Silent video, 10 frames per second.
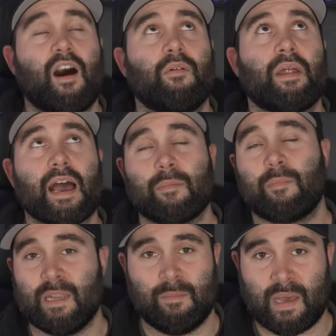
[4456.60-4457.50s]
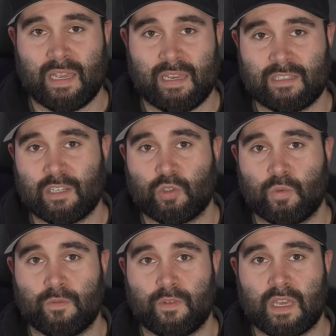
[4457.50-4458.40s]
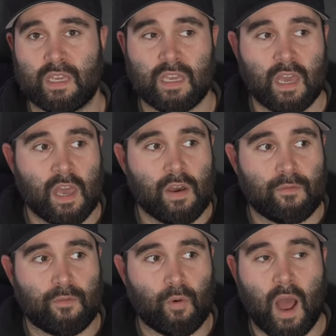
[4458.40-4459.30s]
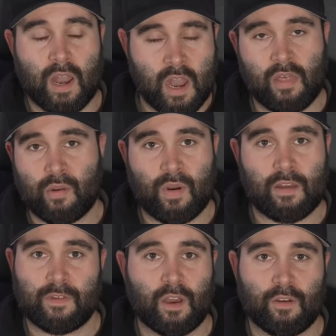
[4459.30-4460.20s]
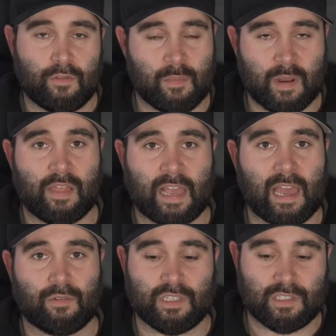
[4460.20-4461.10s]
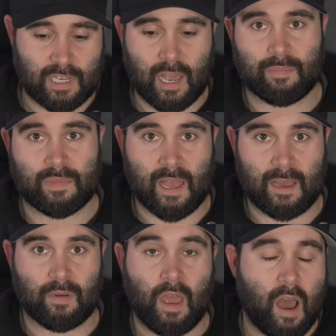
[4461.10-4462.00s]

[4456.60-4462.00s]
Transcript: happily pay an additional fee for another FEO from another county to come down.